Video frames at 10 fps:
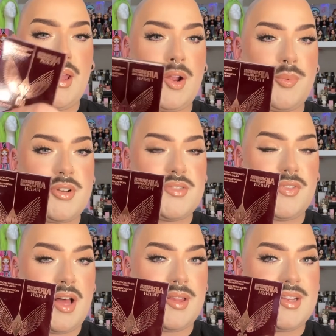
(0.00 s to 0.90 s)
Airbrush
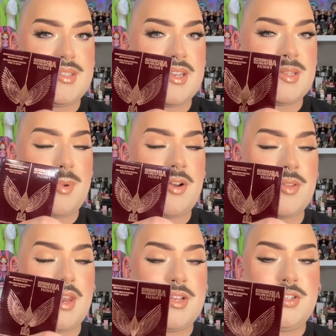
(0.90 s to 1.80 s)
Flawless is a powder
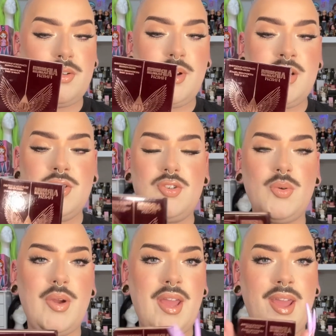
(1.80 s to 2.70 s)
that I do
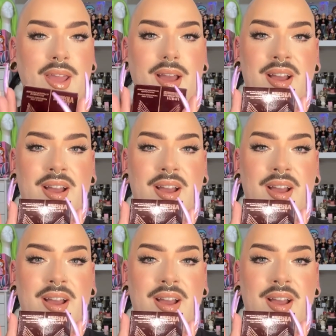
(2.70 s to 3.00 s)
enjoy.